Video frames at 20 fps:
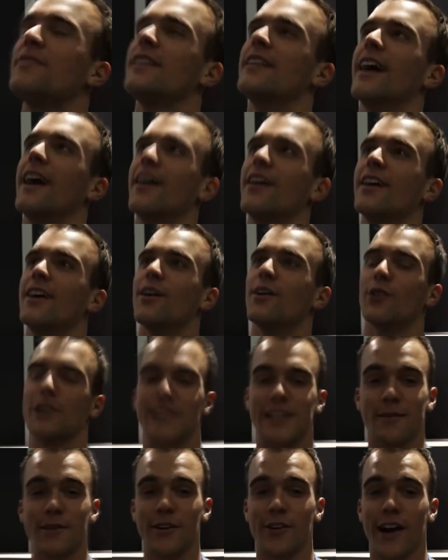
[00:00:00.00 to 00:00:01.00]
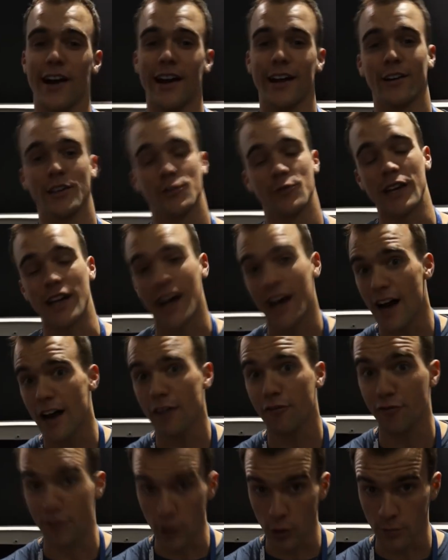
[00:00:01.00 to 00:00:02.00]
Now, what's happening right now is we
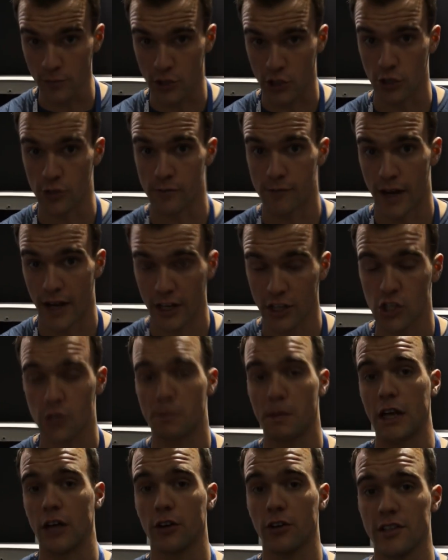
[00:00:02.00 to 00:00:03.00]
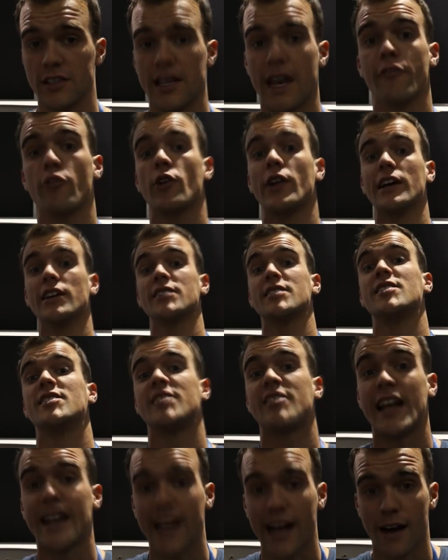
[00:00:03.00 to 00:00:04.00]
can't film too much because everyone else is
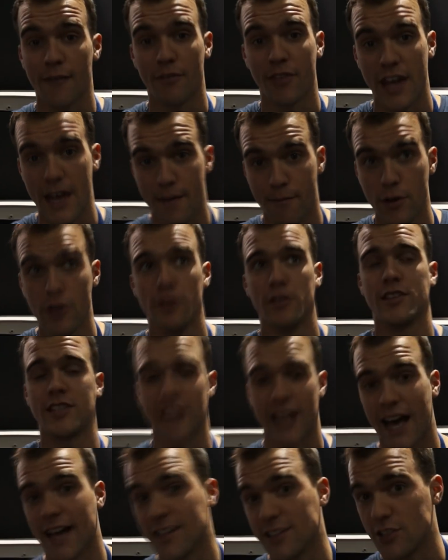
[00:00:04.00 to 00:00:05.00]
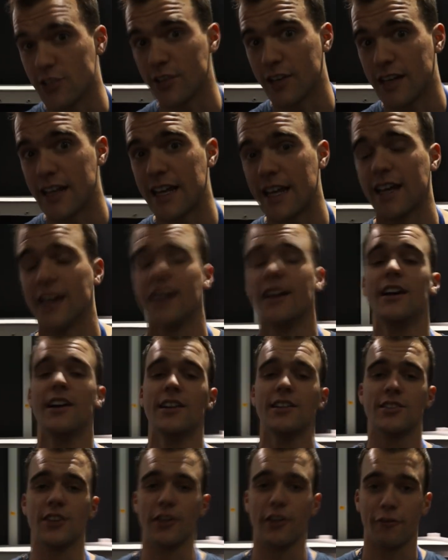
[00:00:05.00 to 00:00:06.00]
setting up their boots, as you can hear.
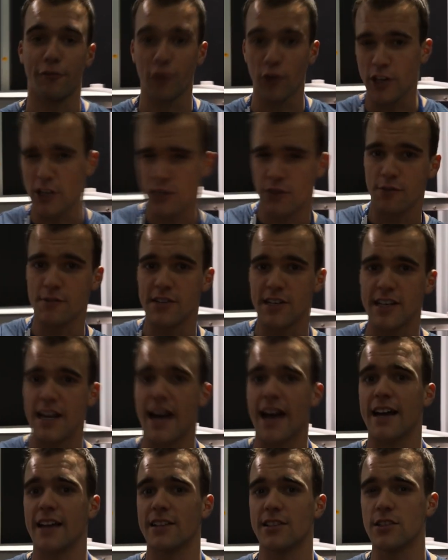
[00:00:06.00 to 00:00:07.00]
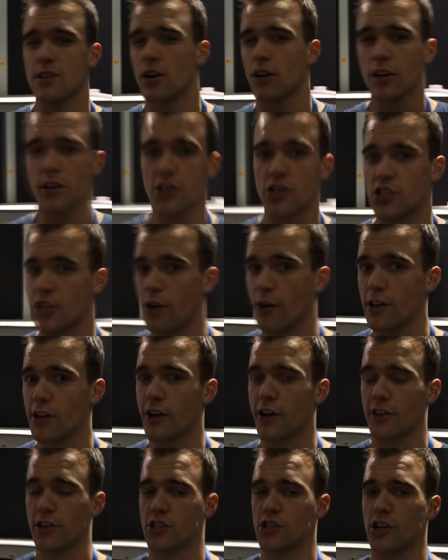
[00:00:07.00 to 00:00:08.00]
So the footage from today is not going to show a
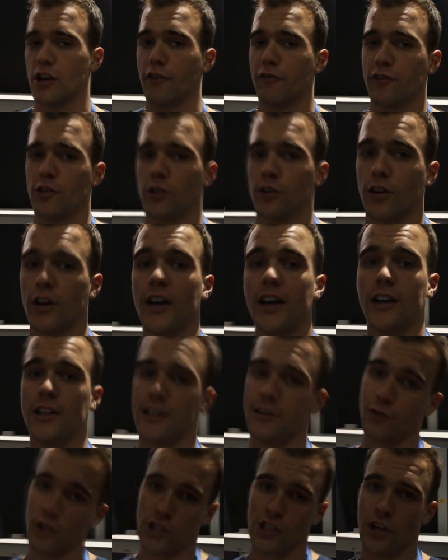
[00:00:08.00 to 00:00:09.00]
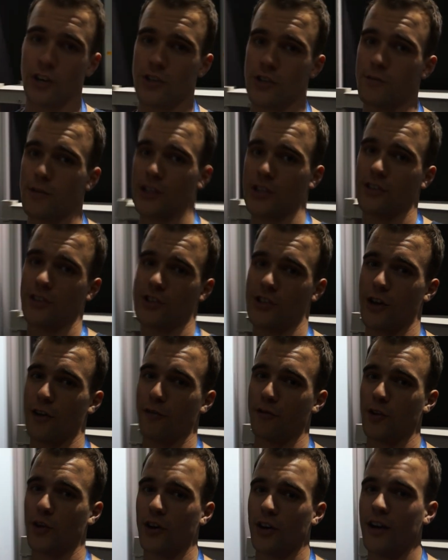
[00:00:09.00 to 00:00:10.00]
lot of the show floor, because if we show too much of the show
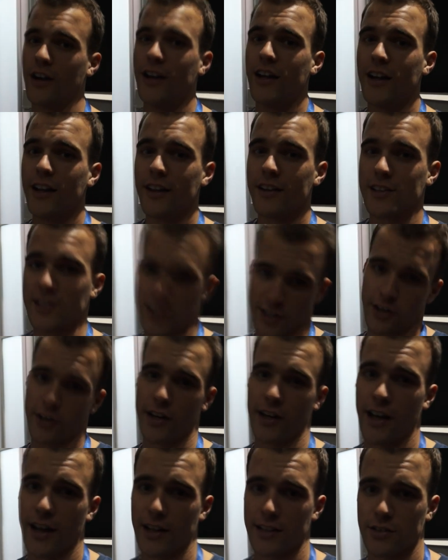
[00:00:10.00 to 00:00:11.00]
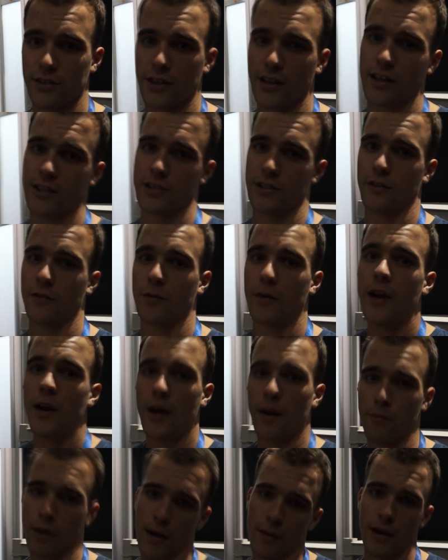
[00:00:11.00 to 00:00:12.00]
floor, the security guards will kick us off
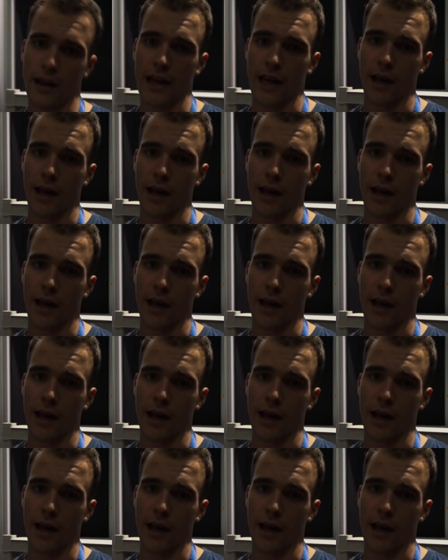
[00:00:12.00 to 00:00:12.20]
and break my